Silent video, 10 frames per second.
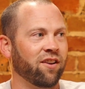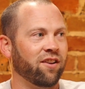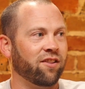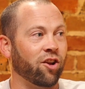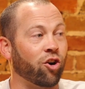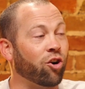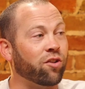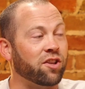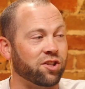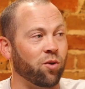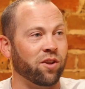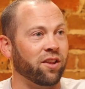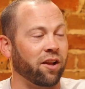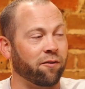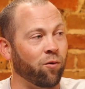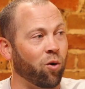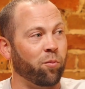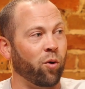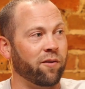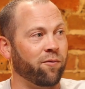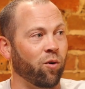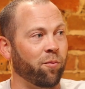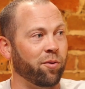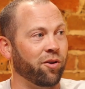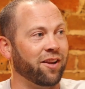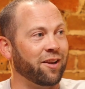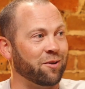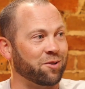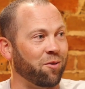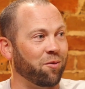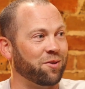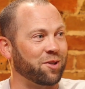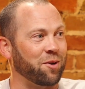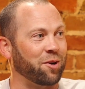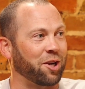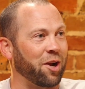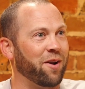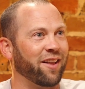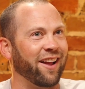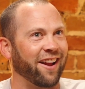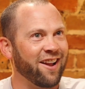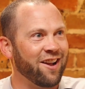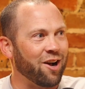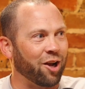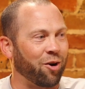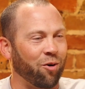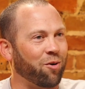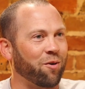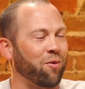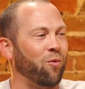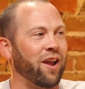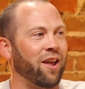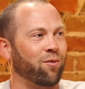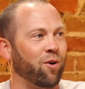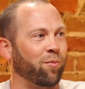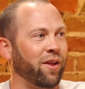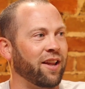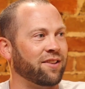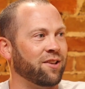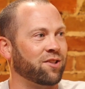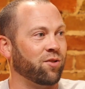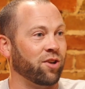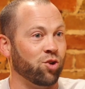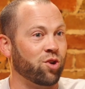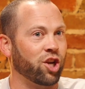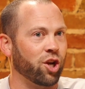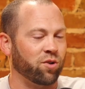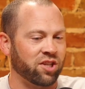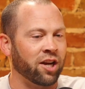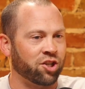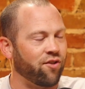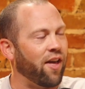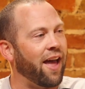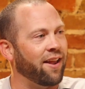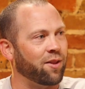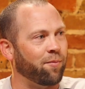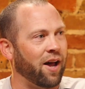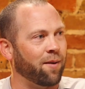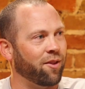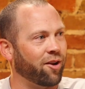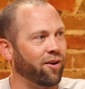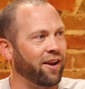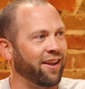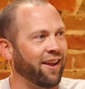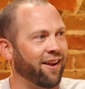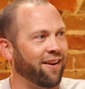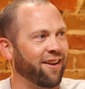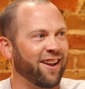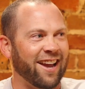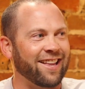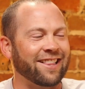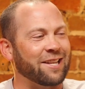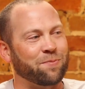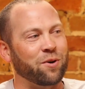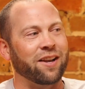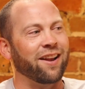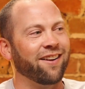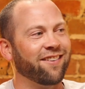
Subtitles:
The Earth is only like 4.4 billion years old. So you're going like a quarter of the way through our planet's history. You can go touch that at the bottom of the Grand Canyon. I think that's pretty neat.